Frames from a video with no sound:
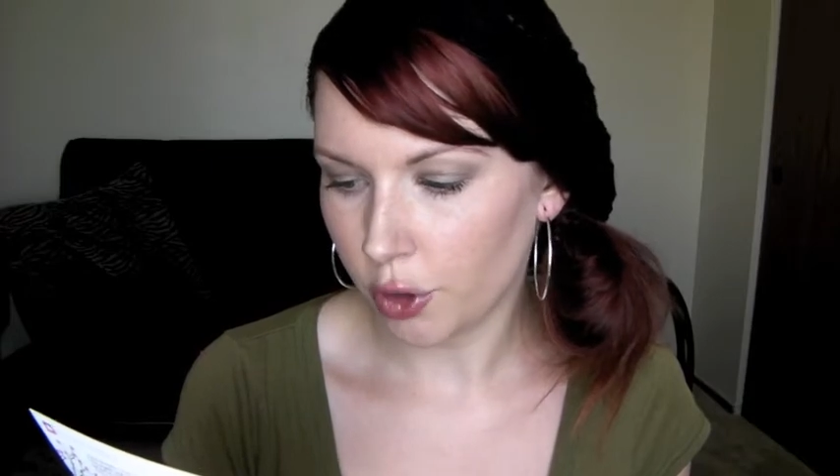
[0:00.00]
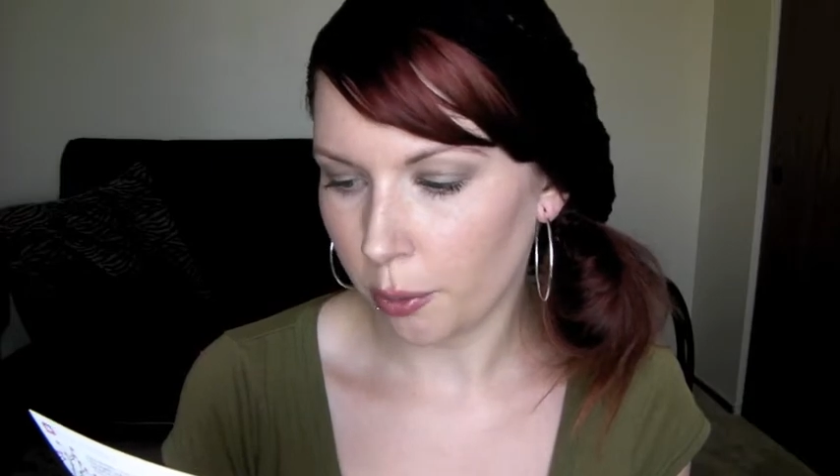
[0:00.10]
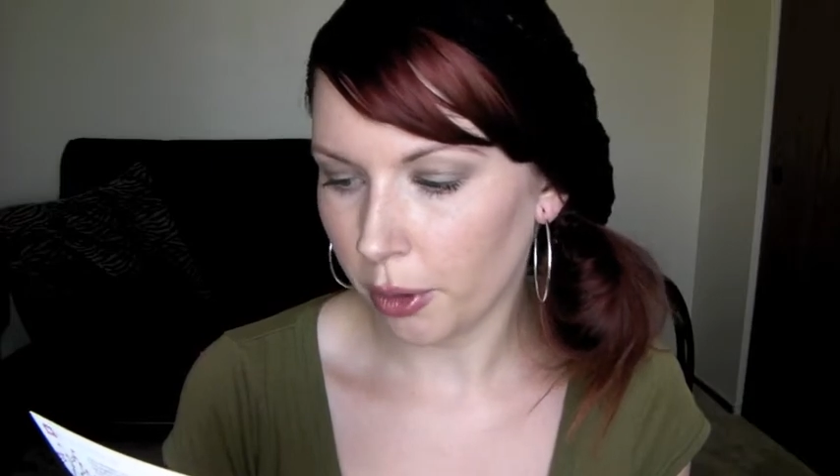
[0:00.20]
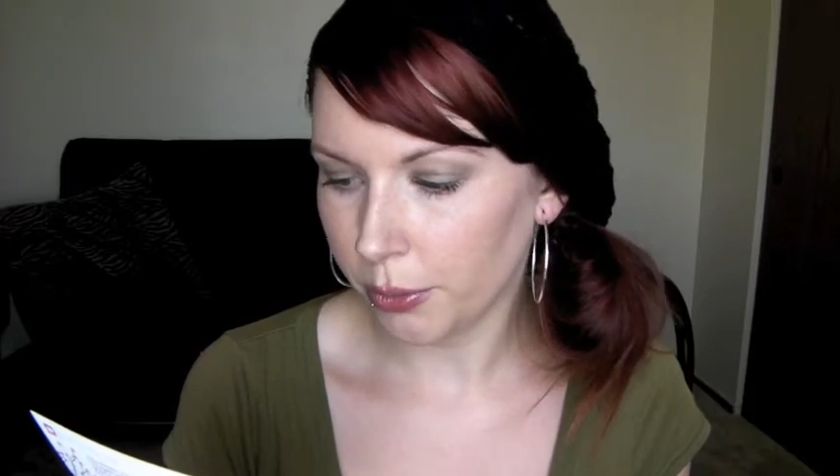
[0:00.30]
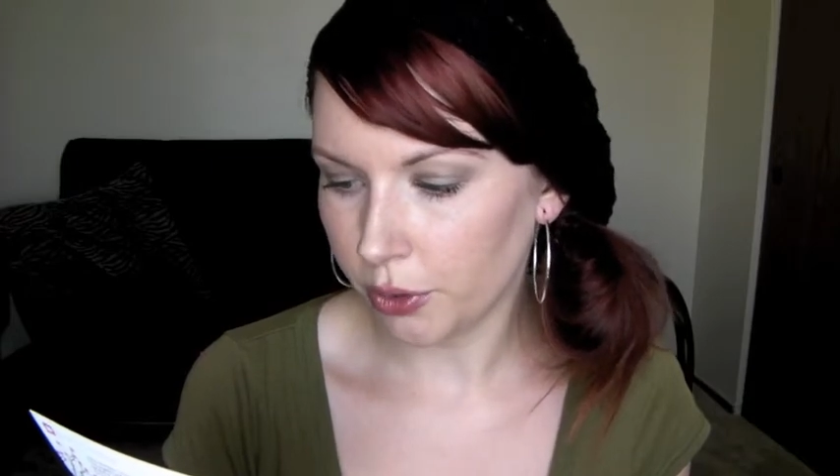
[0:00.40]
No
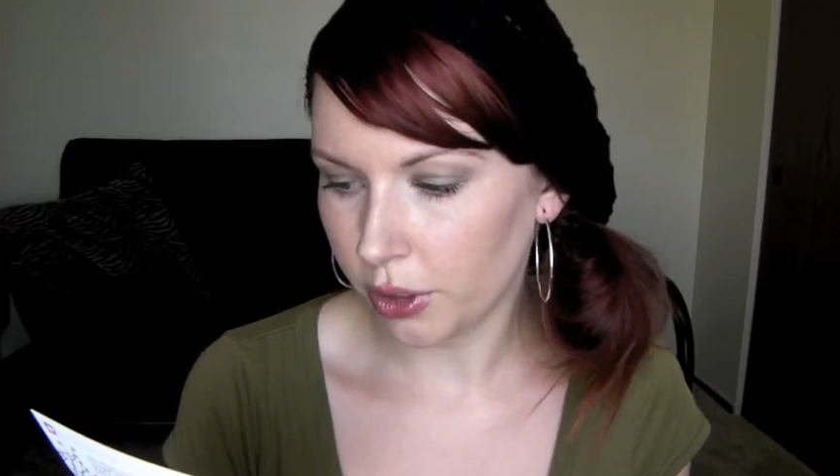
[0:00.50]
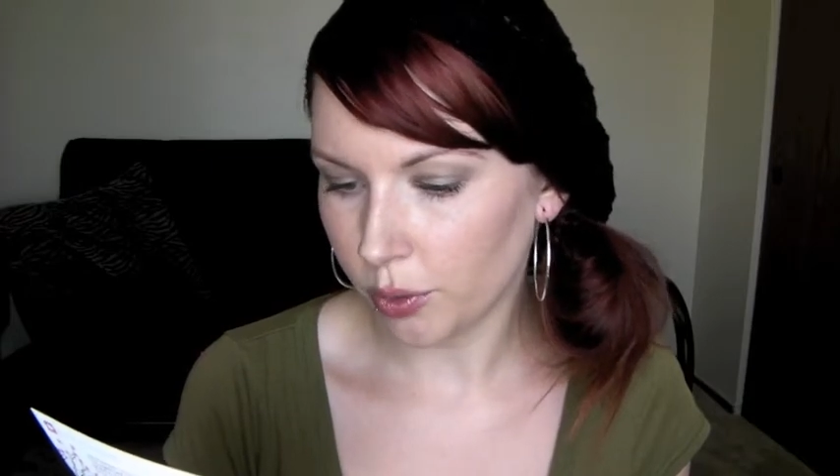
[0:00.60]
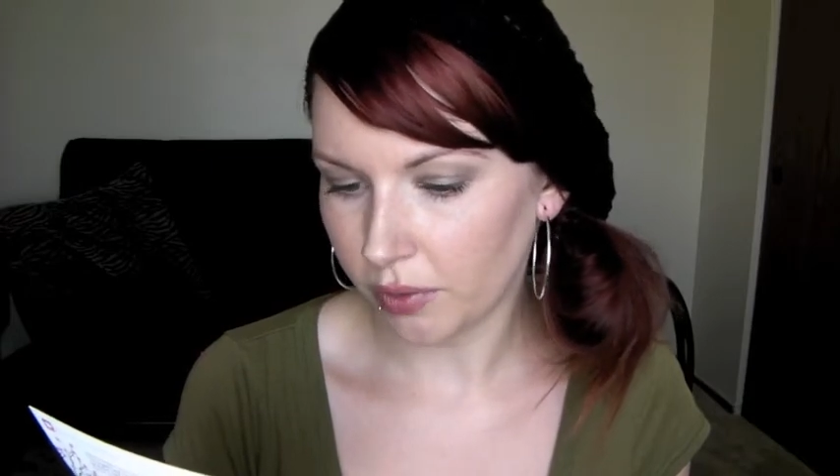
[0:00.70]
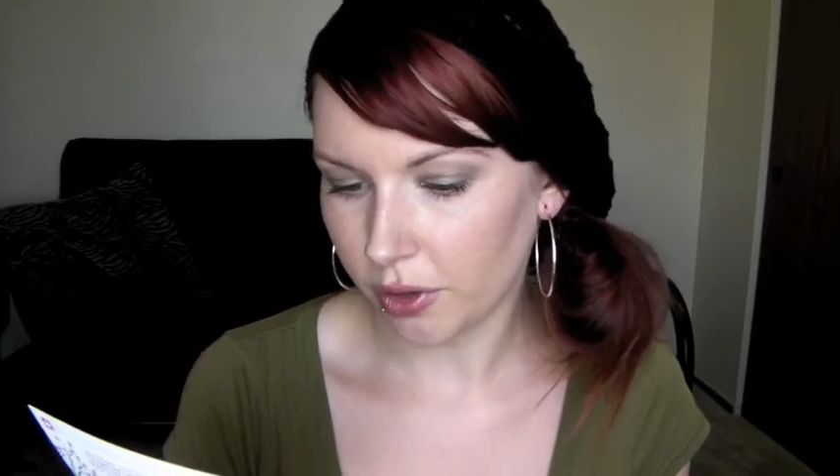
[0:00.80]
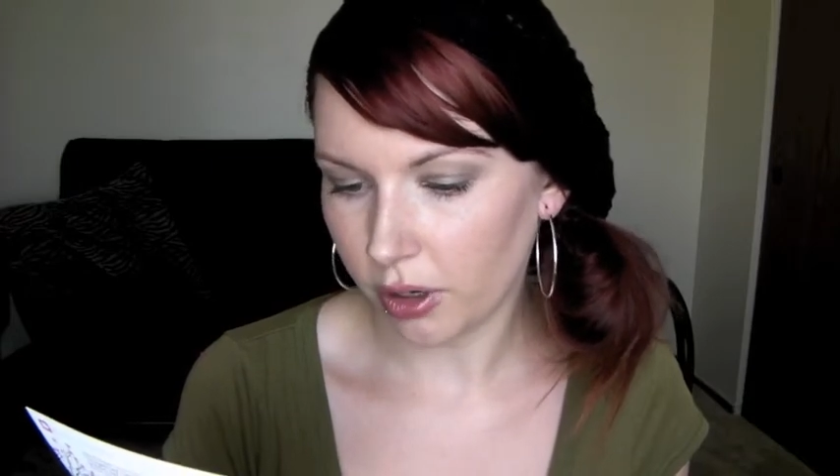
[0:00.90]
more beauty
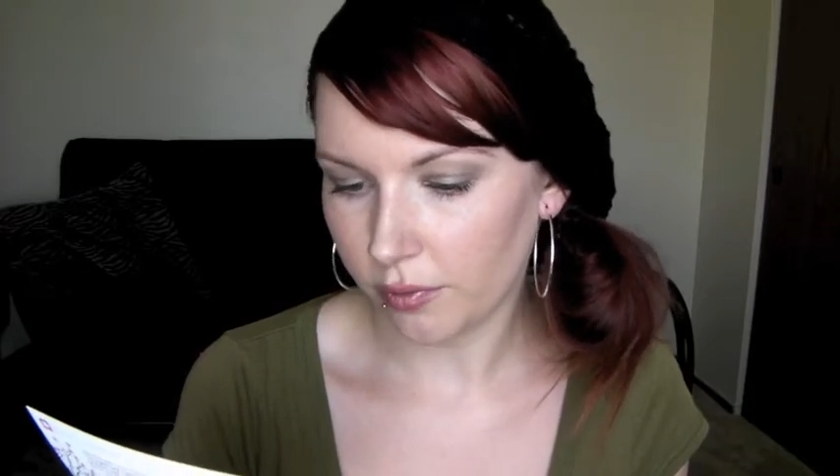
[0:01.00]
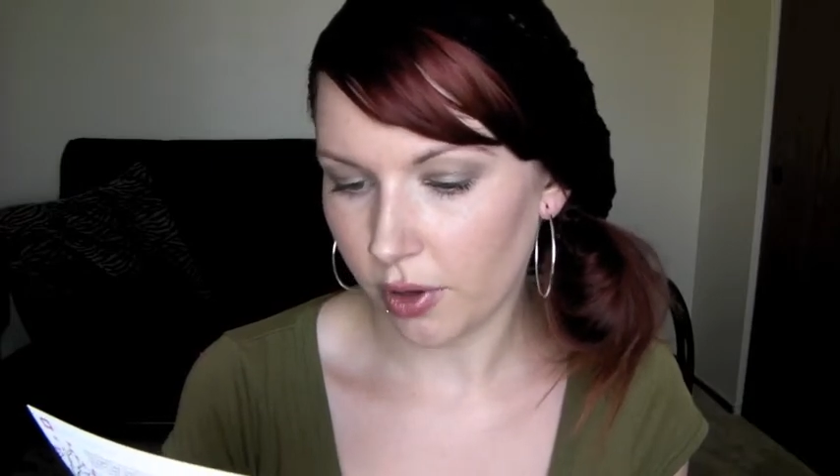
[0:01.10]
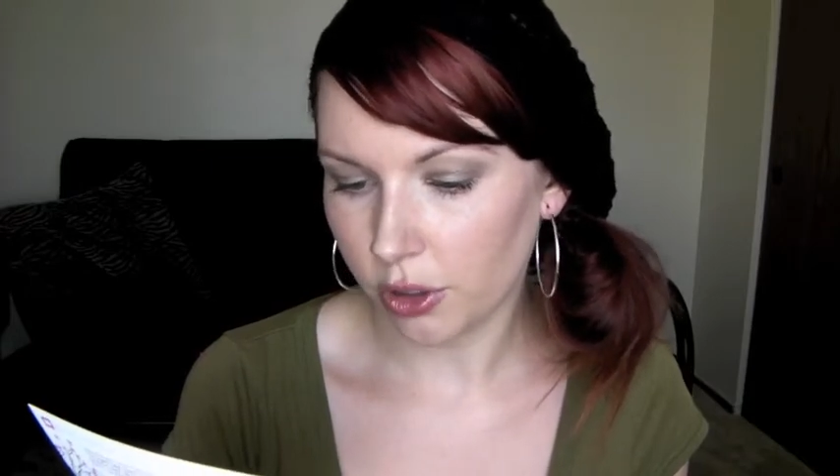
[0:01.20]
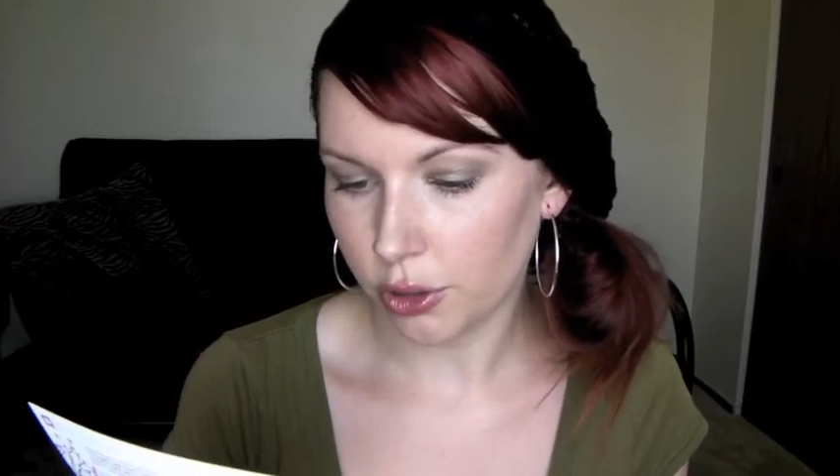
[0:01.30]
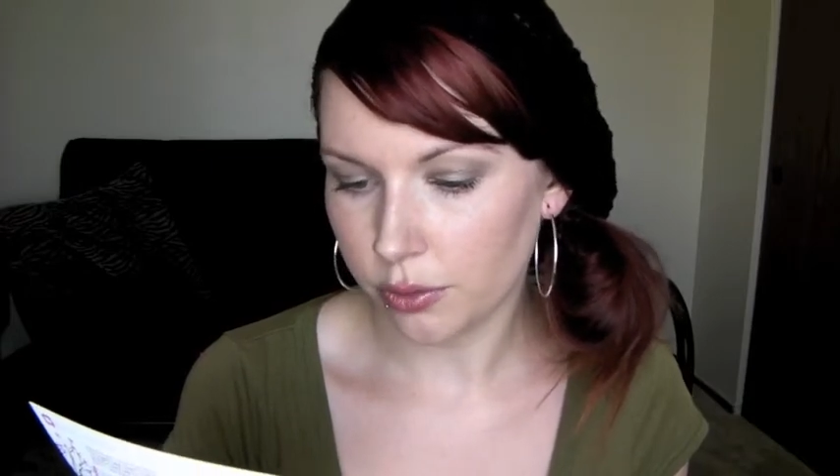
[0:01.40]
graveyard of
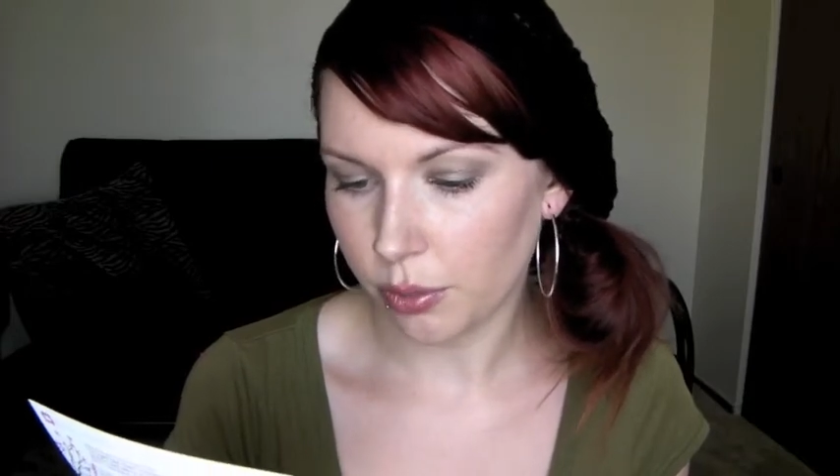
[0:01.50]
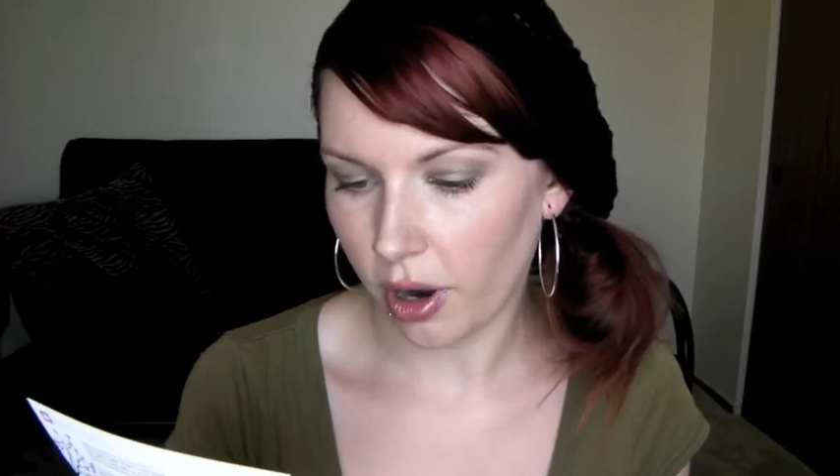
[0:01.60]
unused